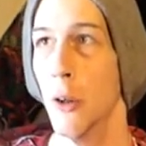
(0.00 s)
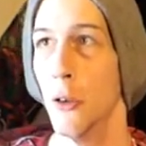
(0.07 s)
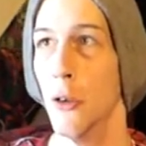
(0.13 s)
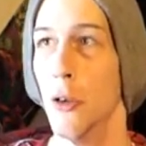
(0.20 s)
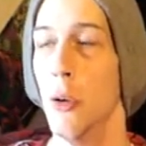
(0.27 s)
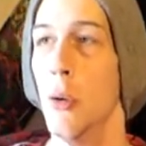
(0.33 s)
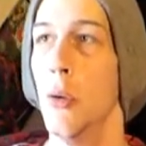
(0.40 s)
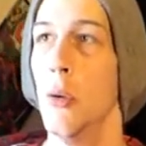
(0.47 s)

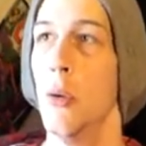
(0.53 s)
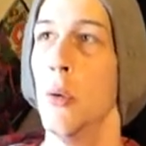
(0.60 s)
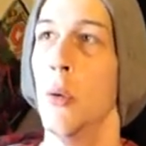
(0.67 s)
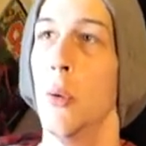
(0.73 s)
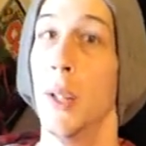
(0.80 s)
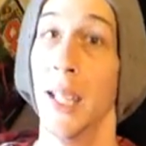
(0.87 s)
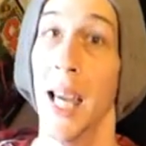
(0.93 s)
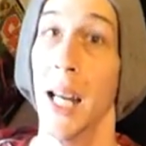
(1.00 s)

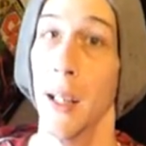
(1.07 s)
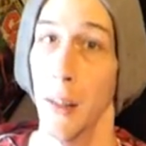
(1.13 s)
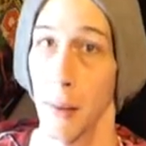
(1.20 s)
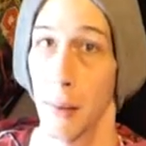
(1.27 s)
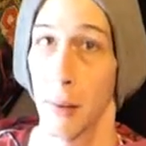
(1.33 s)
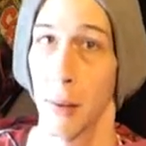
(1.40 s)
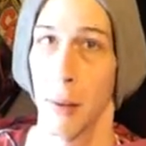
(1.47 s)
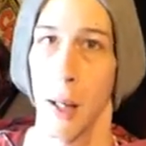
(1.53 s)
to get it
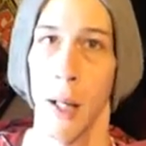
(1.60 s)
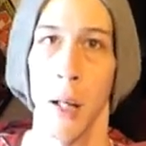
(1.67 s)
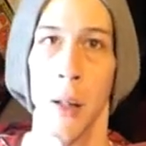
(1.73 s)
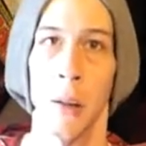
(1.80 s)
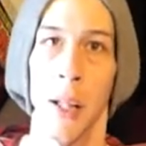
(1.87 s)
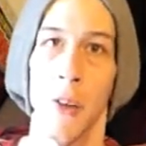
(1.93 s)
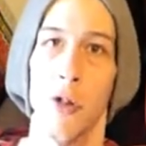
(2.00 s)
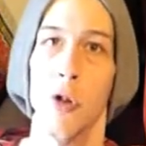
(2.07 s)

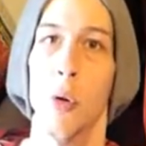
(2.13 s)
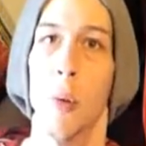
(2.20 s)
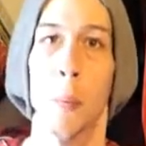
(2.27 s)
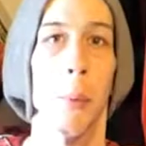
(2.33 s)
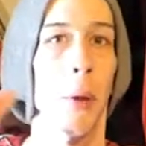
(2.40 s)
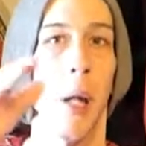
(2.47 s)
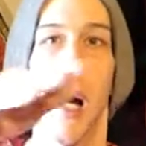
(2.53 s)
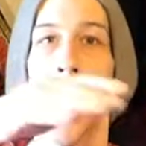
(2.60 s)
unless you
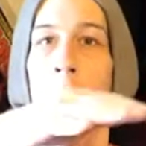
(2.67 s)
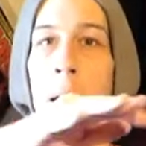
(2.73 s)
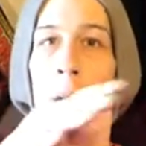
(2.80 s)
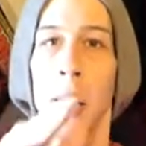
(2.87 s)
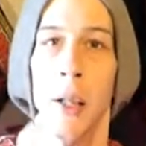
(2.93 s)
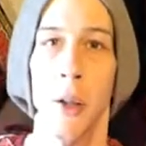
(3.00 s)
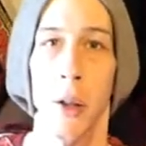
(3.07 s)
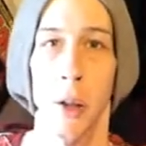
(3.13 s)

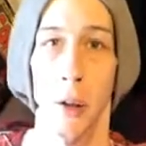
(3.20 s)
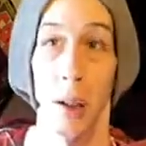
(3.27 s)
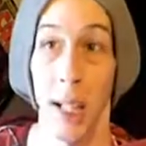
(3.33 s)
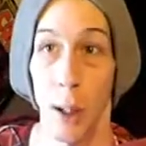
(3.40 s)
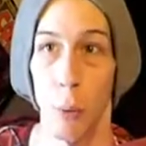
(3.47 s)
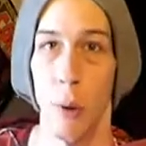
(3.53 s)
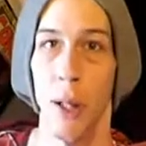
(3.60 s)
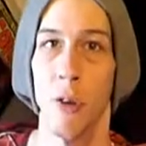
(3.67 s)
apply
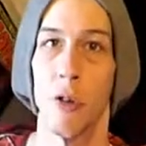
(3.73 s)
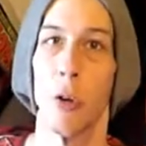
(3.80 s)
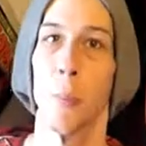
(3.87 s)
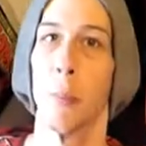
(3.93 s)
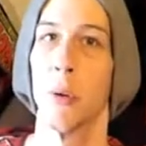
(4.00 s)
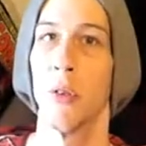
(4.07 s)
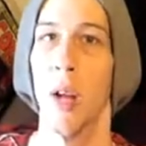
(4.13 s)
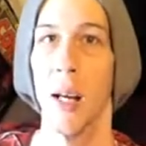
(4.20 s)
liquids or
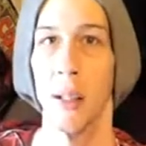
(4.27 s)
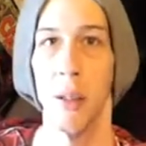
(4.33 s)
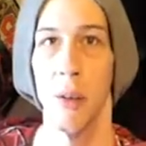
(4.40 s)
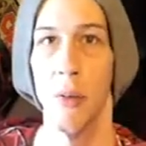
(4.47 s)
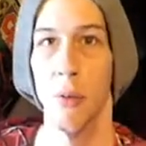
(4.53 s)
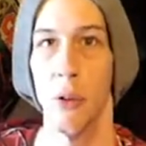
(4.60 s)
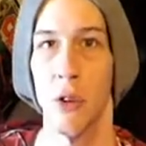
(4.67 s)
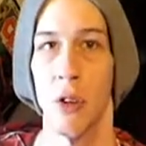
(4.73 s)

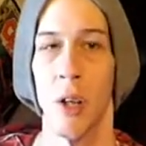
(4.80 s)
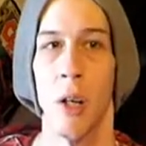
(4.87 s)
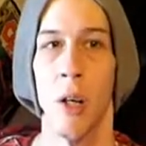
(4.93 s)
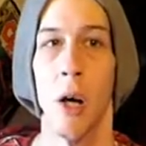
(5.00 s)
protectives